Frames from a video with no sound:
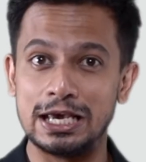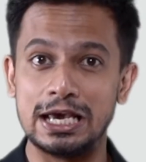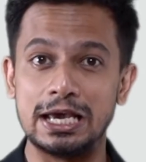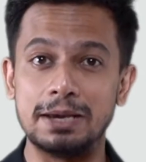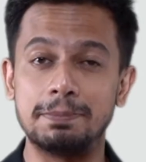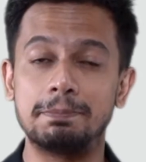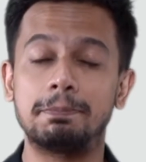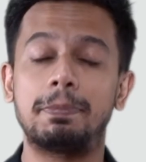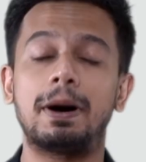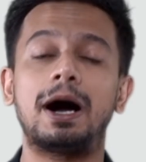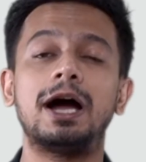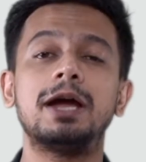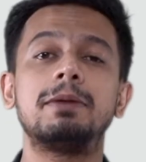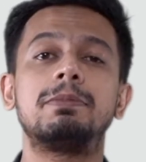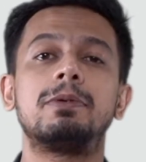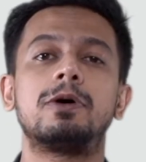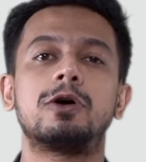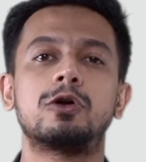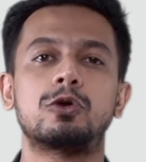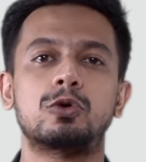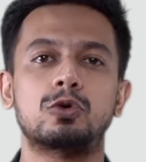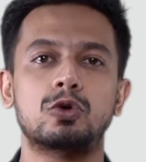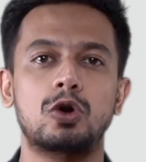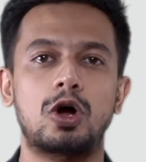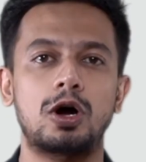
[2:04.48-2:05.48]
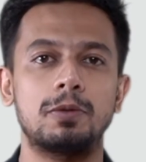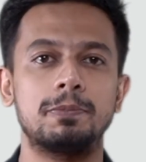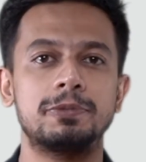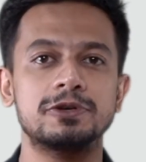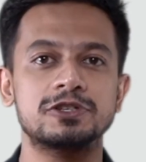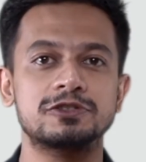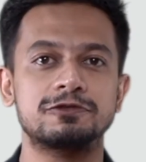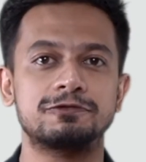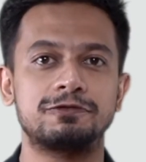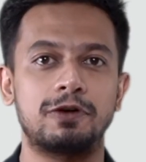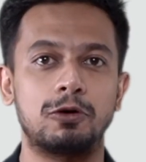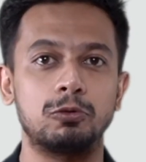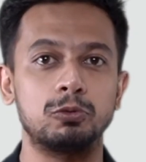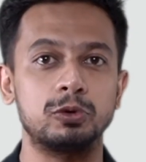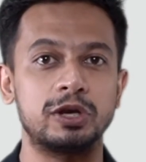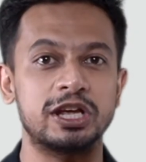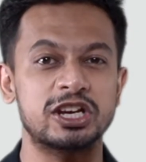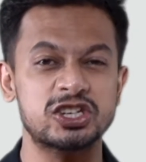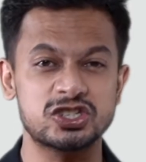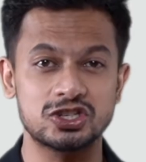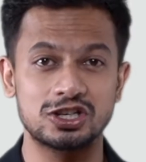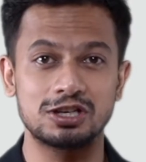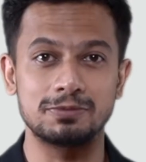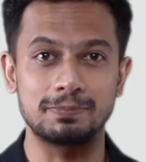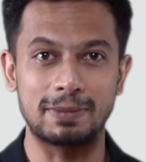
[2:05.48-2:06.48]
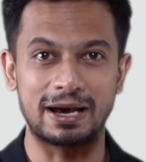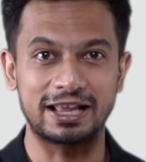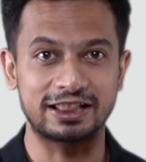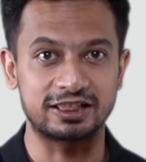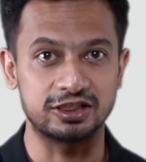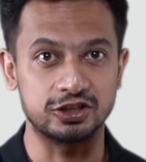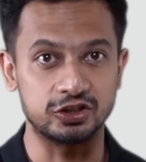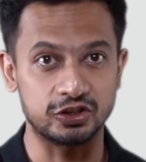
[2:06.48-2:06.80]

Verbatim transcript: imbibe a robust foundational math